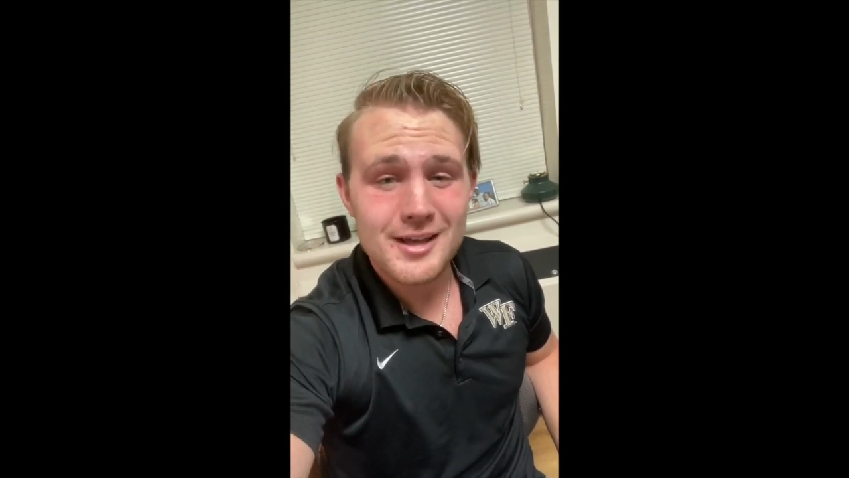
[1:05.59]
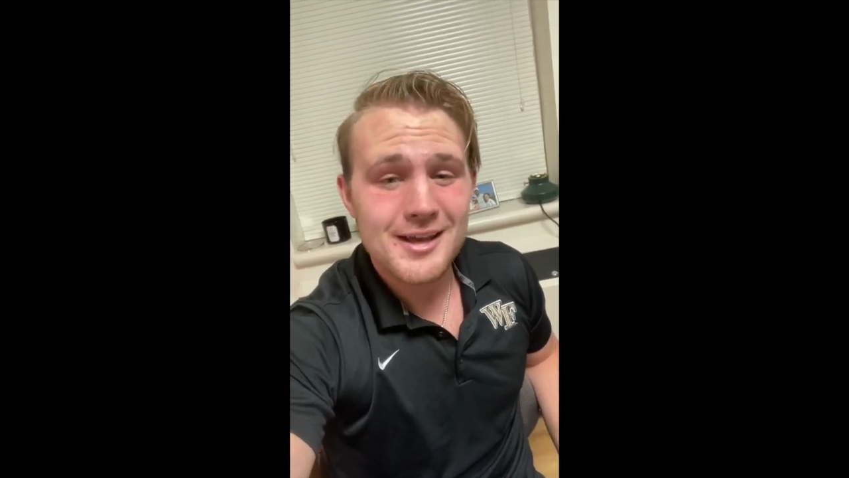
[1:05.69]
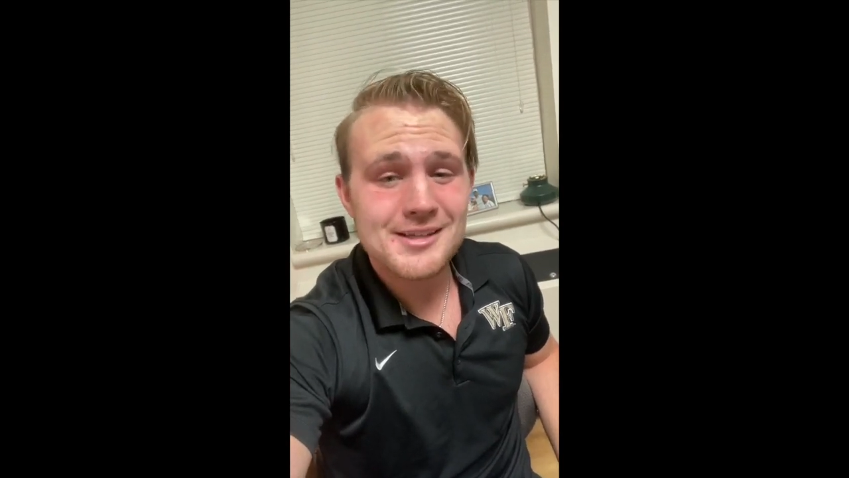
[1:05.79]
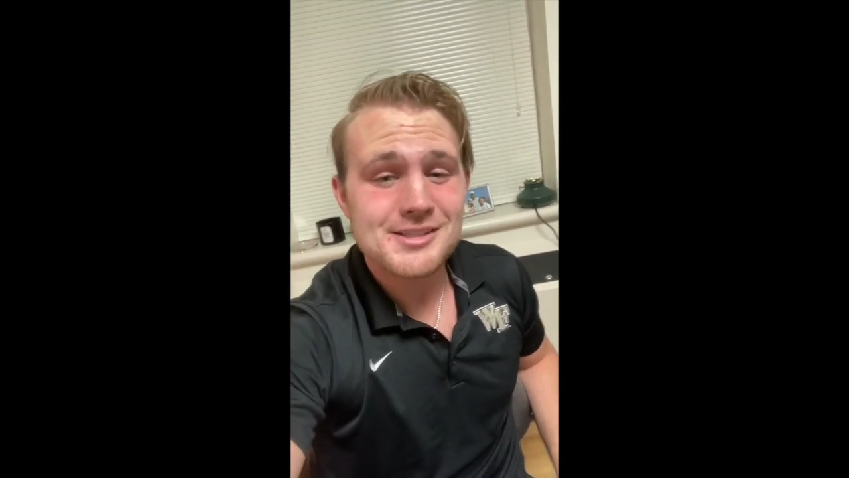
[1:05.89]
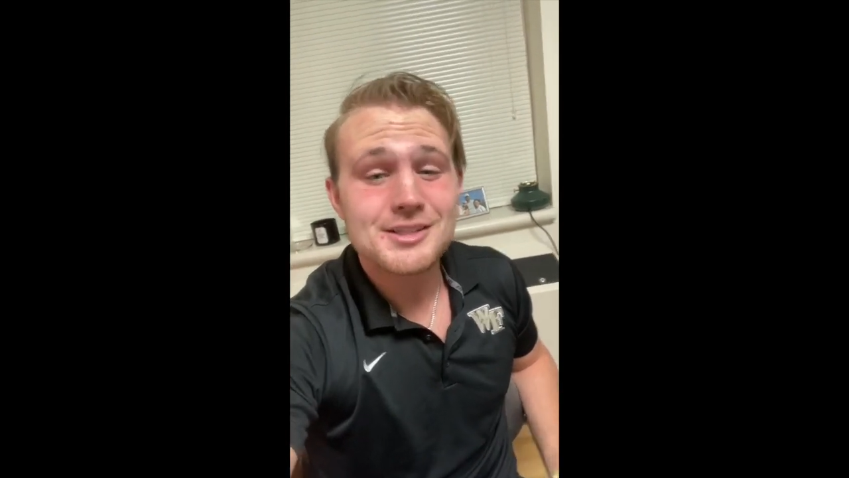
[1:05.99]

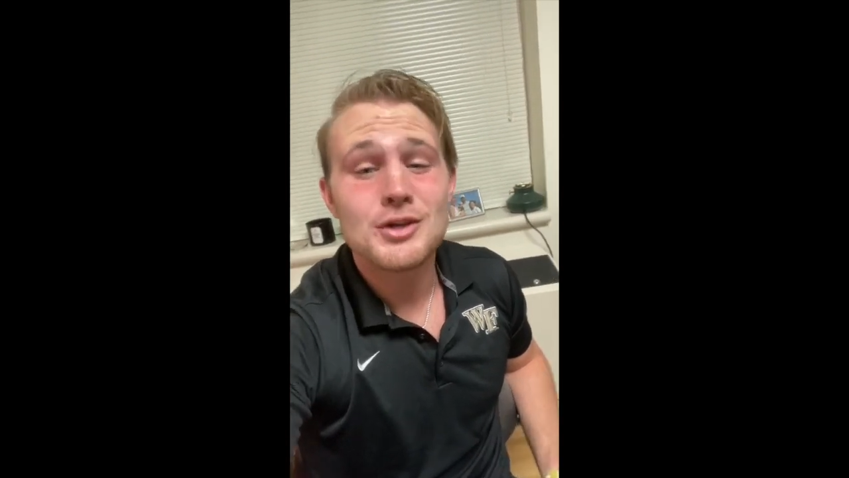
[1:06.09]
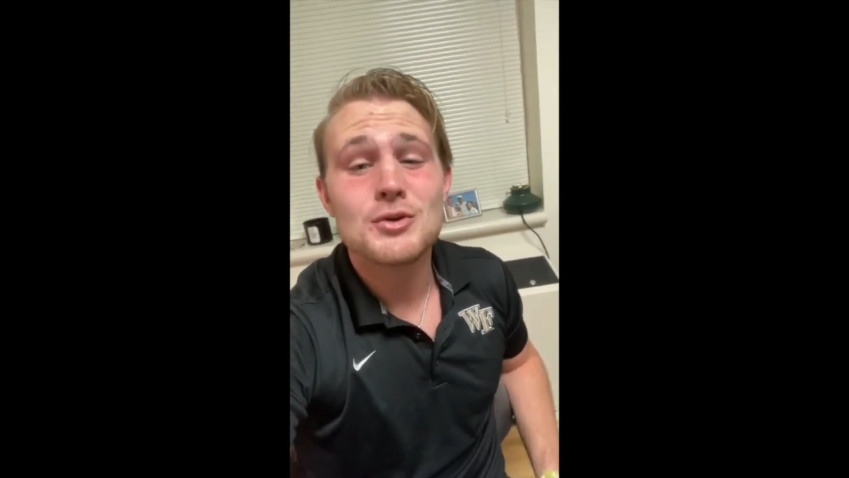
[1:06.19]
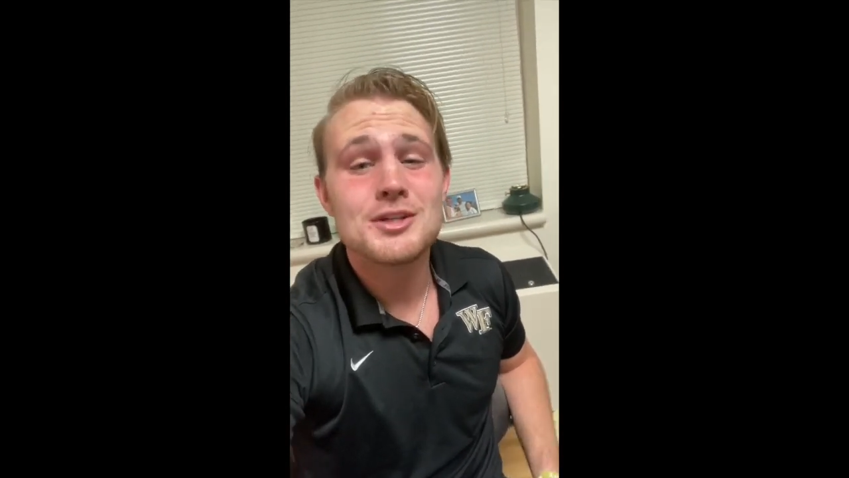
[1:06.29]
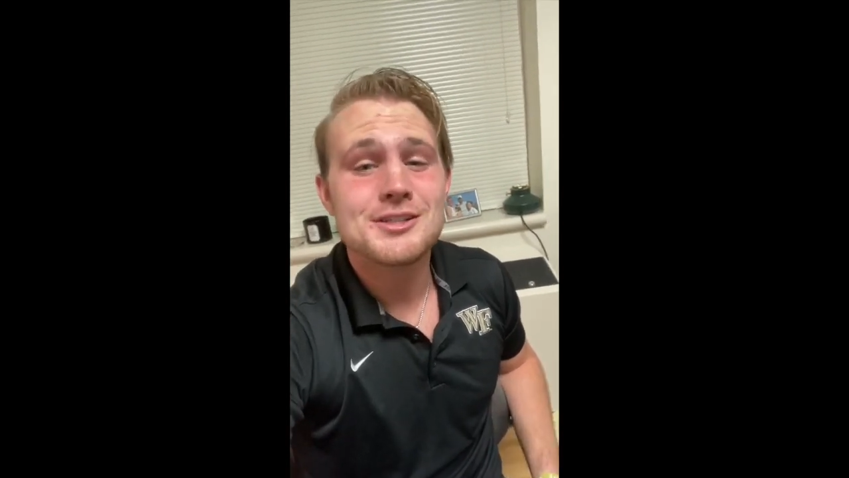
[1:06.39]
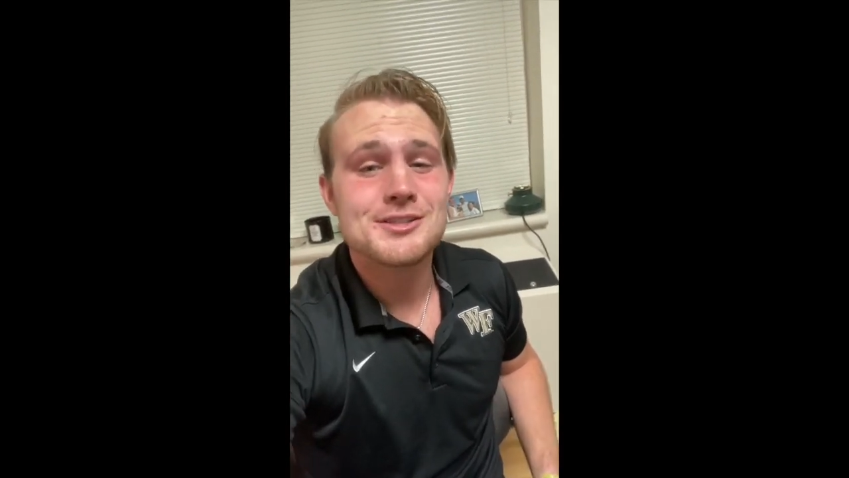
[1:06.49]
guys, and go
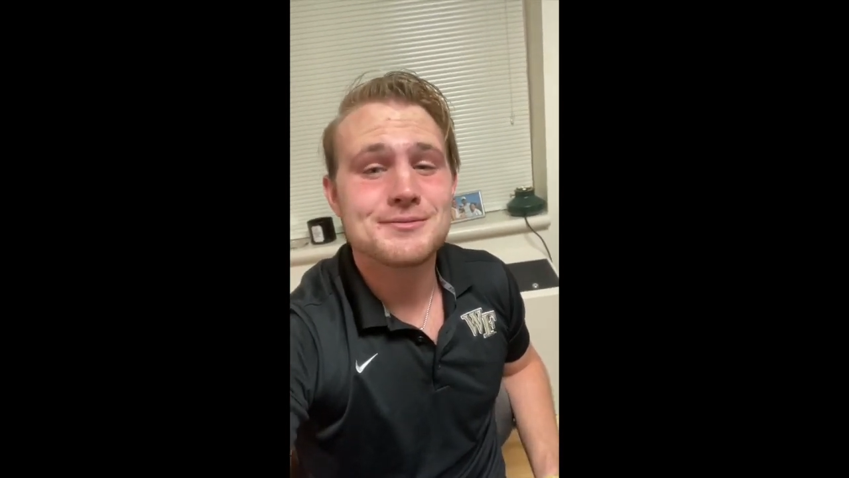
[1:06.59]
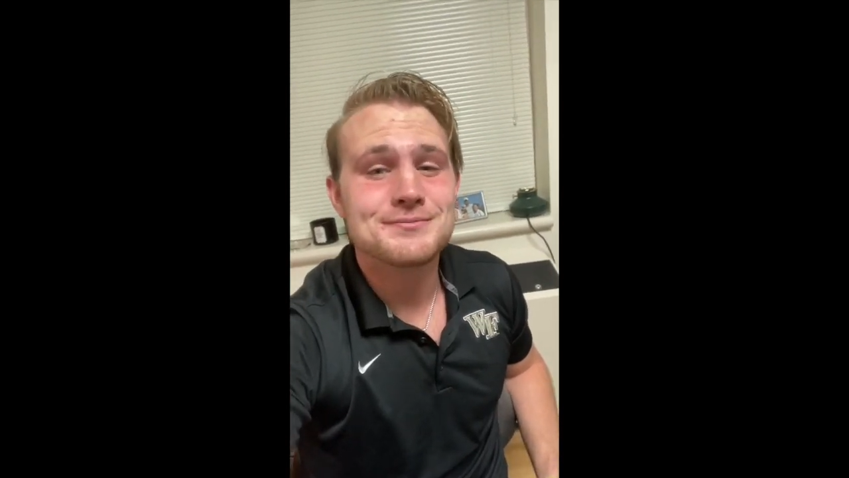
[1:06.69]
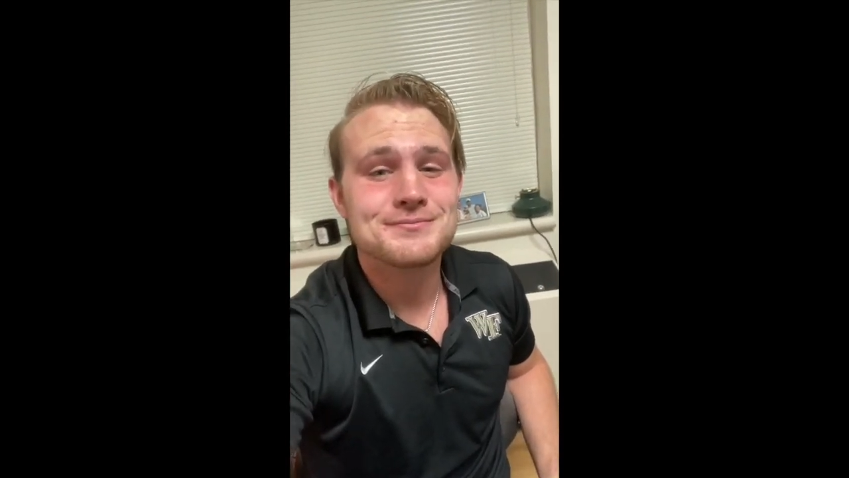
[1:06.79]
Deacs.